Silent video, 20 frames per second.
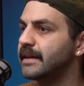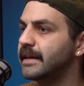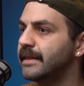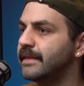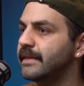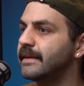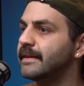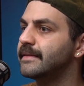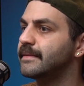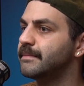
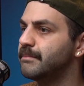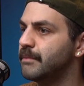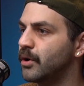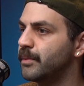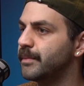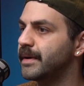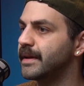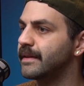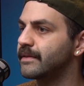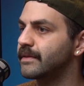in these
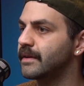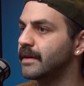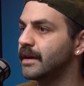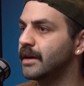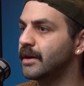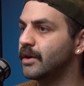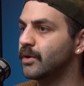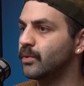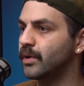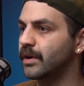moments
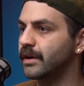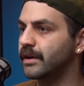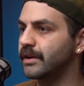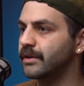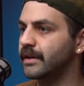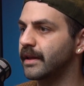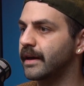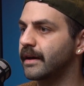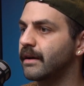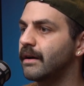where
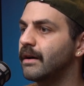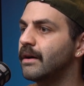you're like,